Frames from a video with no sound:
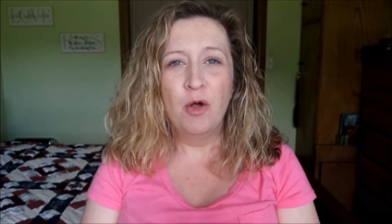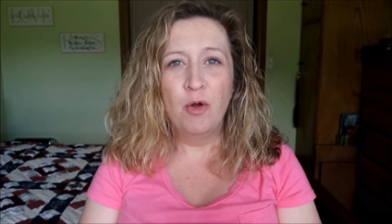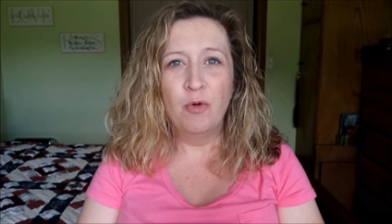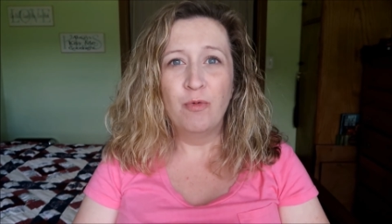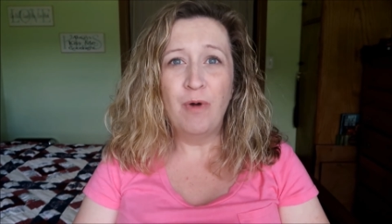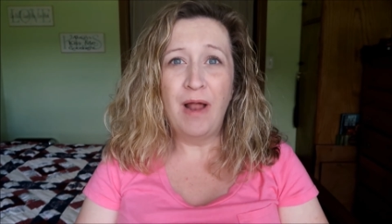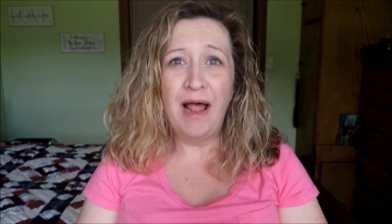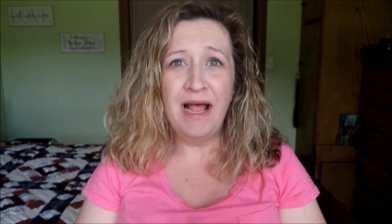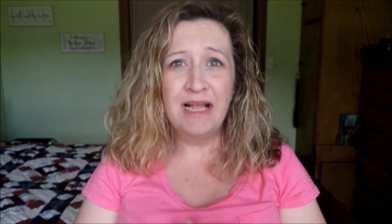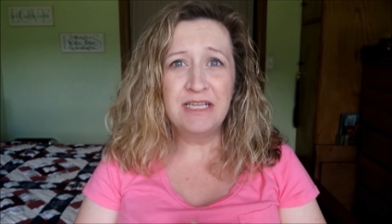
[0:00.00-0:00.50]

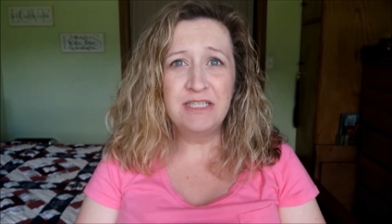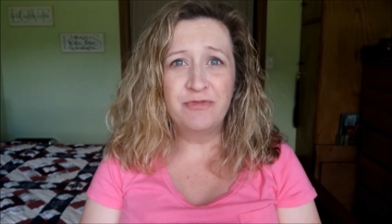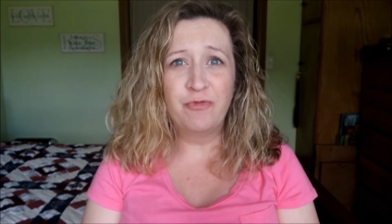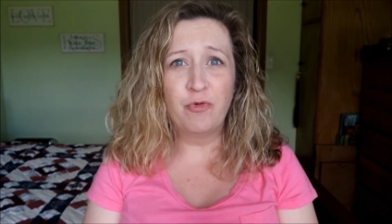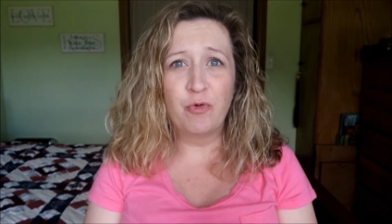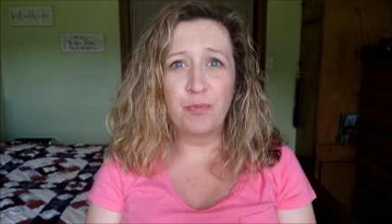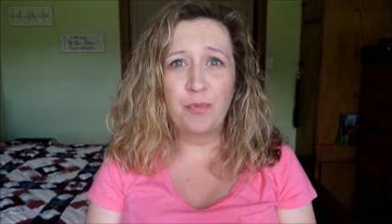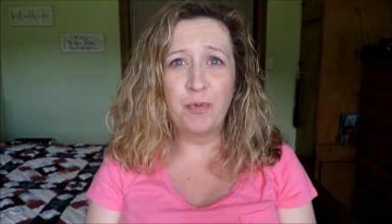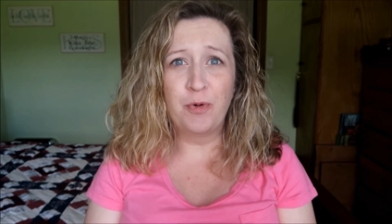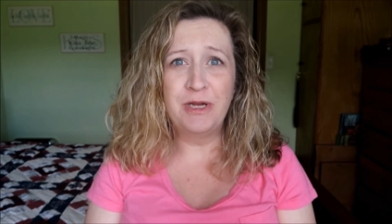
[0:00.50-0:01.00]
rides
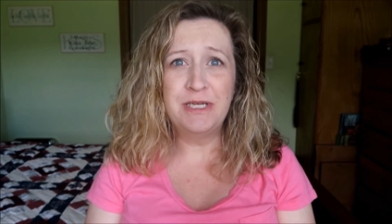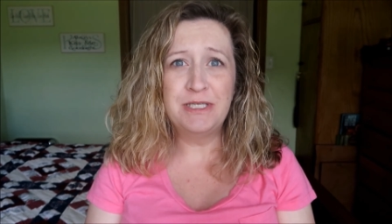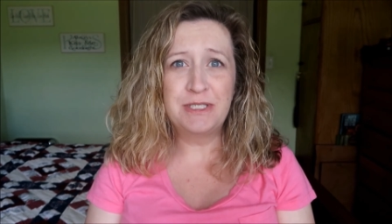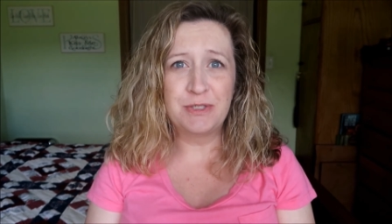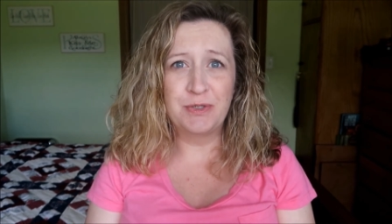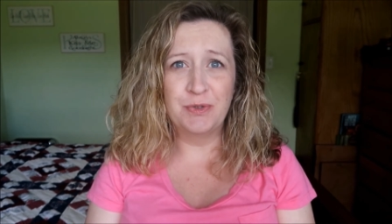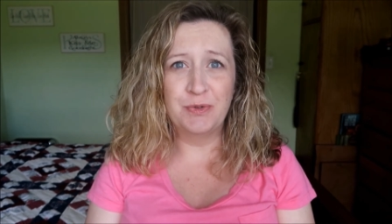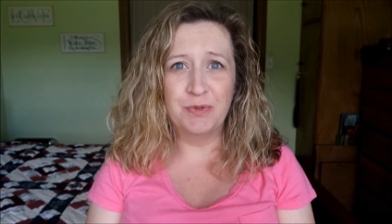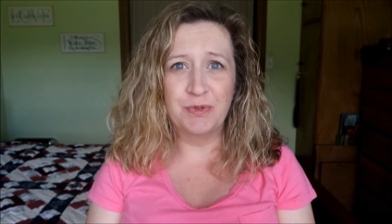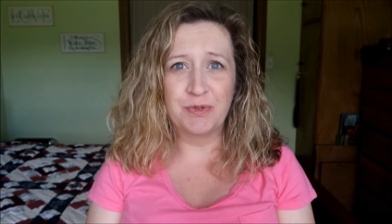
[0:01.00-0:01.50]
for
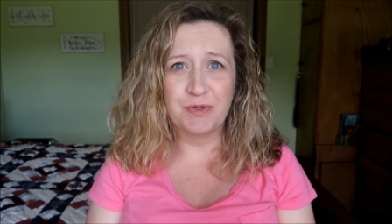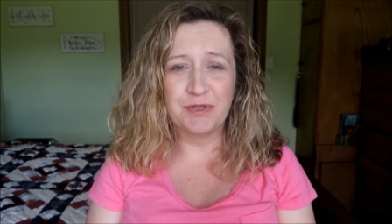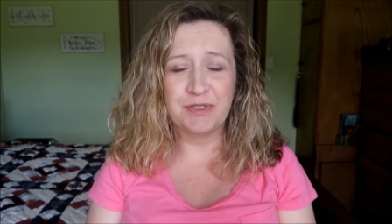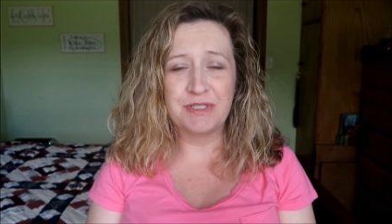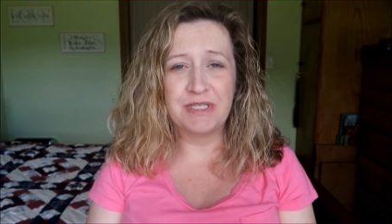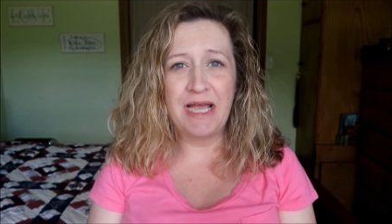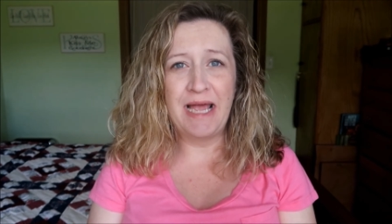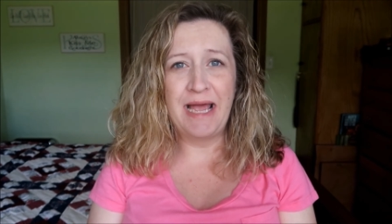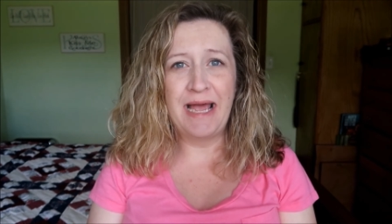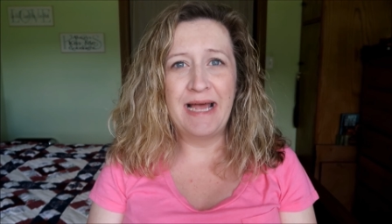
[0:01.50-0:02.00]

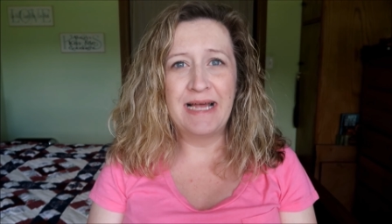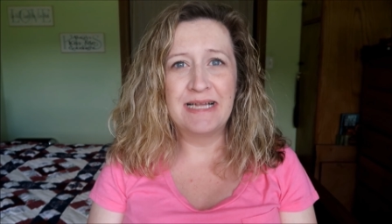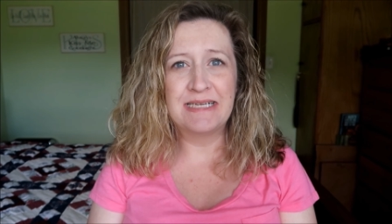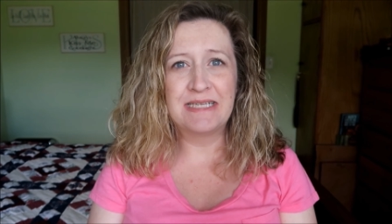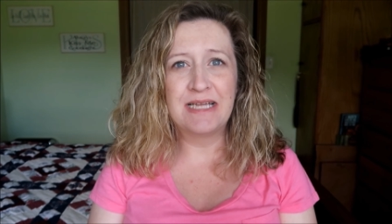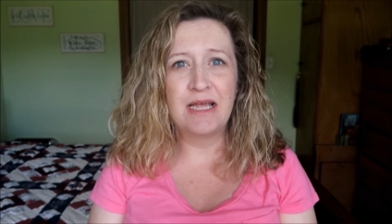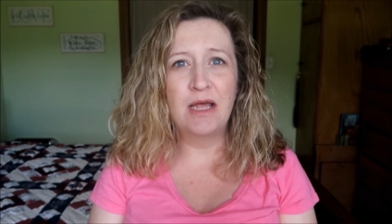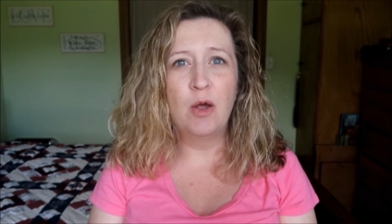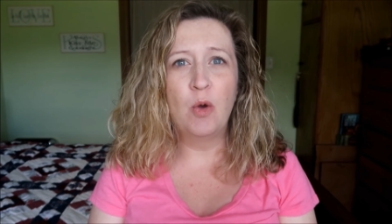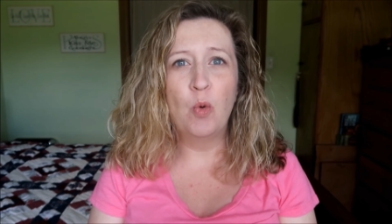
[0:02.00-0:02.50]
preschoolers at
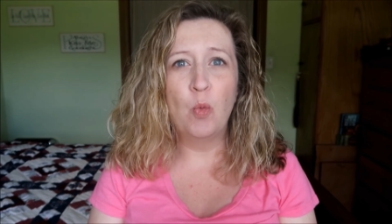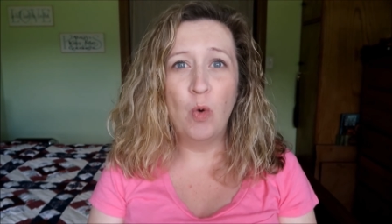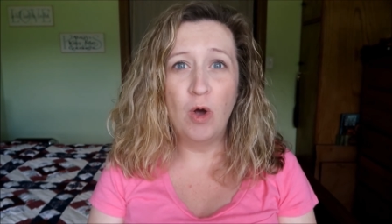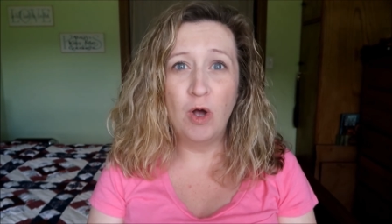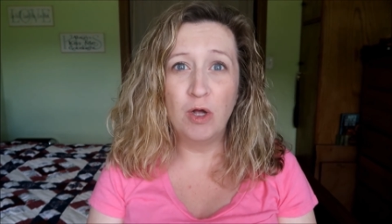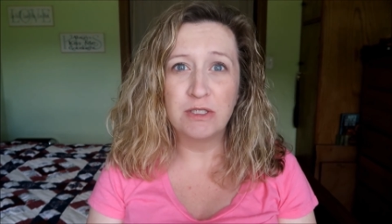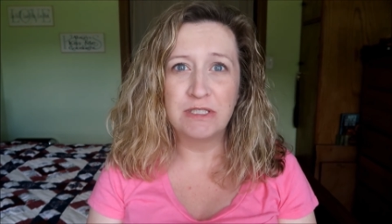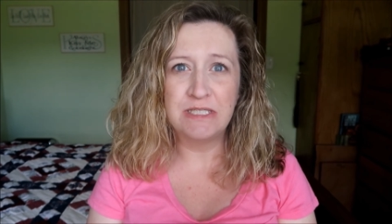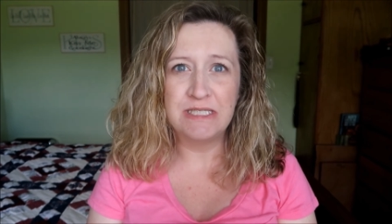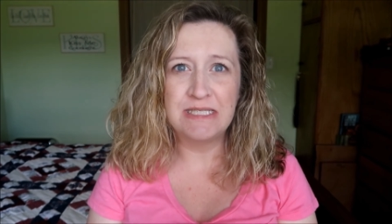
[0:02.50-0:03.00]

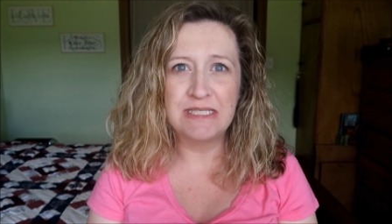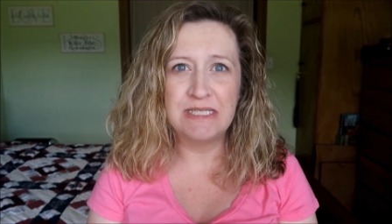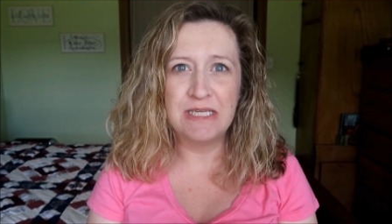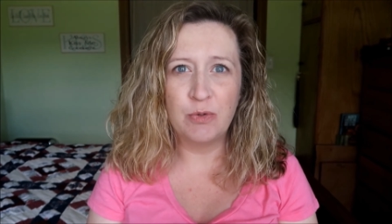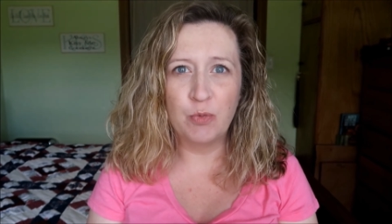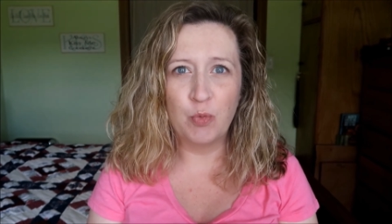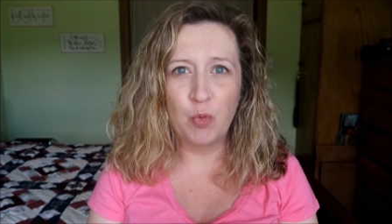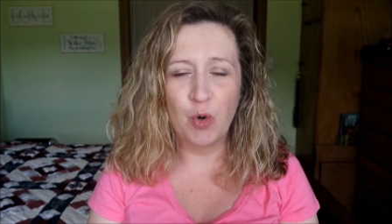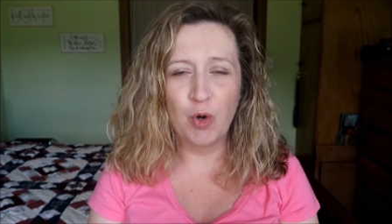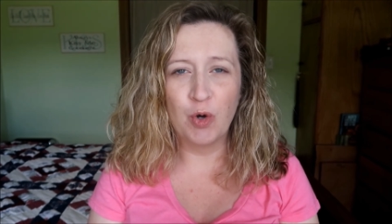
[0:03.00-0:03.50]
Walt Disney
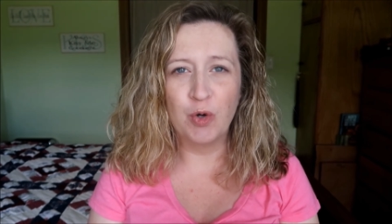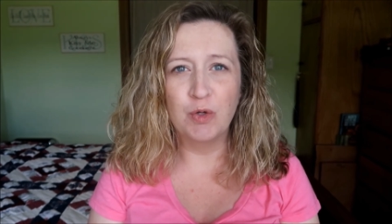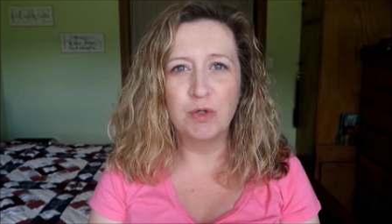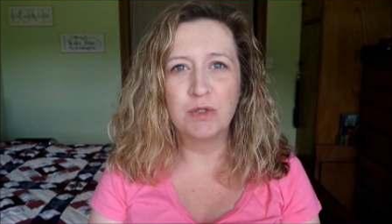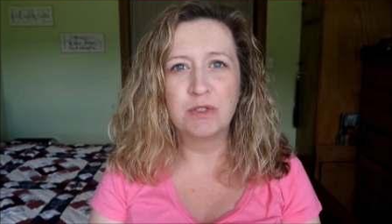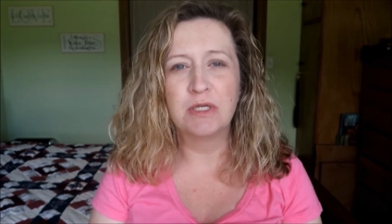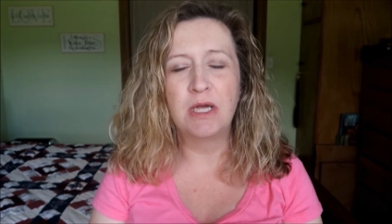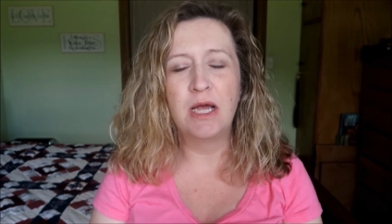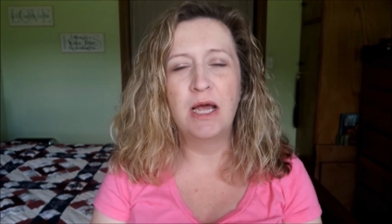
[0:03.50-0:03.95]
World.